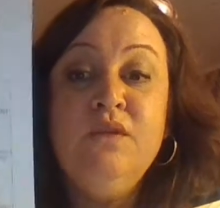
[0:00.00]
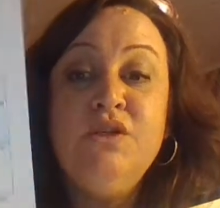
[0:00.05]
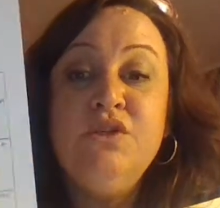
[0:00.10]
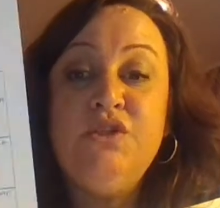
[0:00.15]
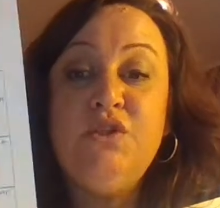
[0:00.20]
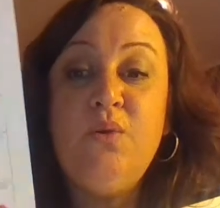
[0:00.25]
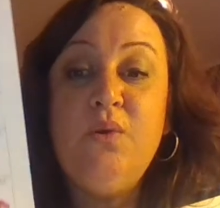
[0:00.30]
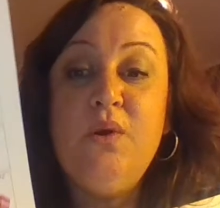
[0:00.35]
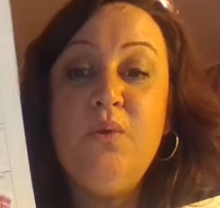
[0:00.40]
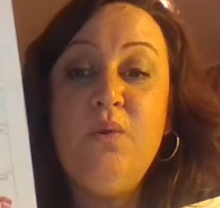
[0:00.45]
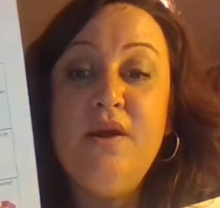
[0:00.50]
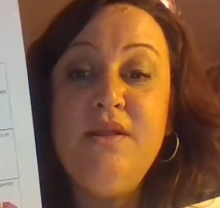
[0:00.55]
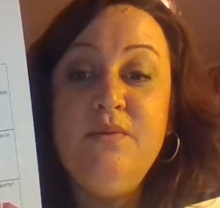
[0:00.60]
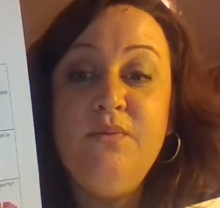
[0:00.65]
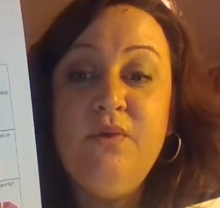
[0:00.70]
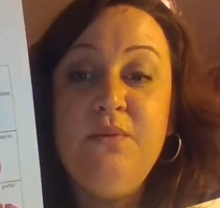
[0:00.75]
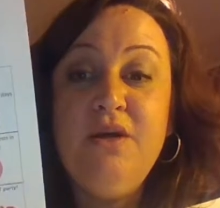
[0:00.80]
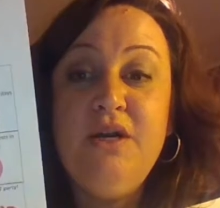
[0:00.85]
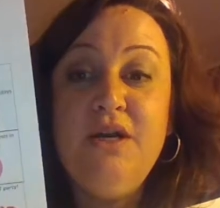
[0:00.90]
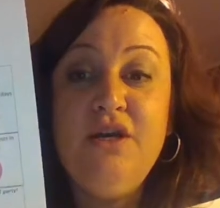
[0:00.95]
So we want
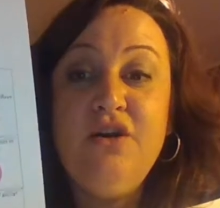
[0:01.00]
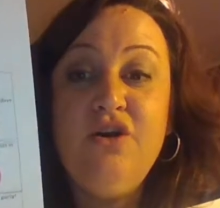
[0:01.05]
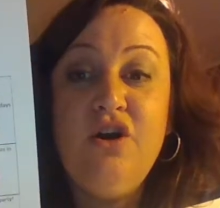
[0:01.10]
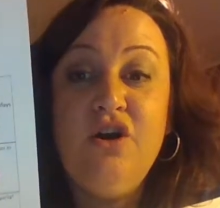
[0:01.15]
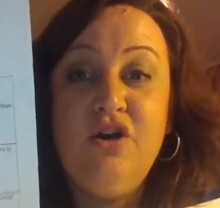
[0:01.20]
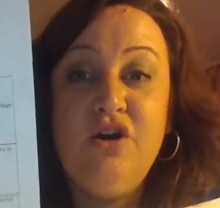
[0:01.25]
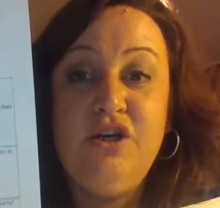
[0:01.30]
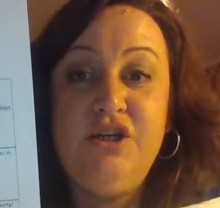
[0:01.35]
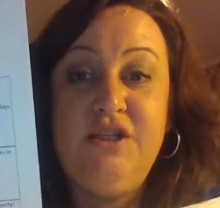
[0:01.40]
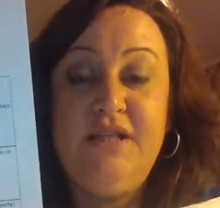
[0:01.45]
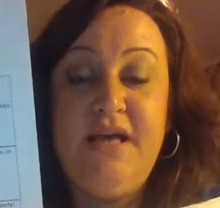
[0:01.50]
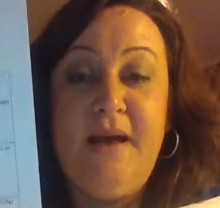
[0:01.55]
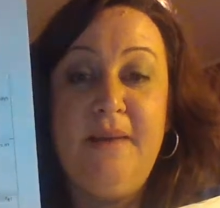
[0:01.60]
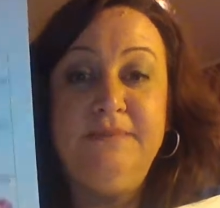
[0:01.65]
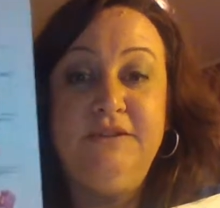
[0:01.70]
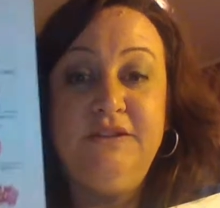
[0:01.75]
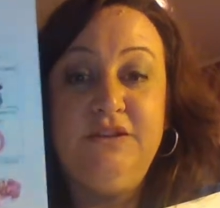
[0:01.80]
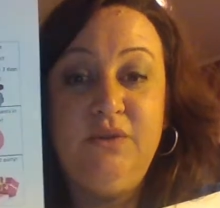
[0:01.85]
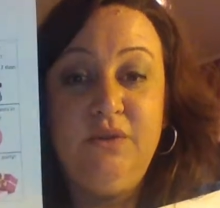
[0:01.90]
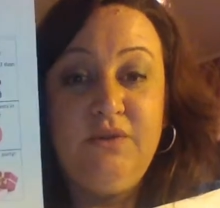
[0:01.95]
to encourage
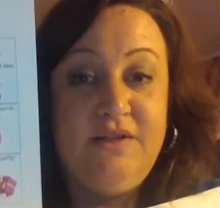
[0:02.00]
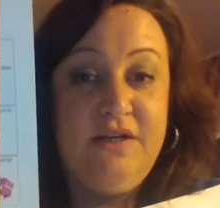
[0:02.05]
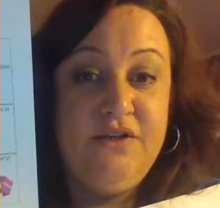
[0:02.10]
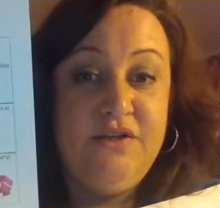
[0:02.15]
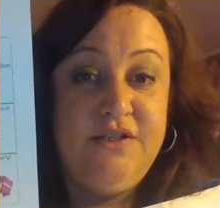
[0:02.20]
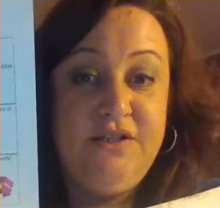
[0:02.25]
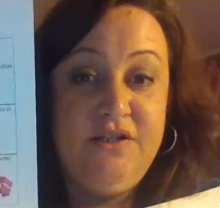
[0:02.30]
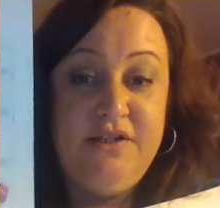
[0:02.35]
them. So there's their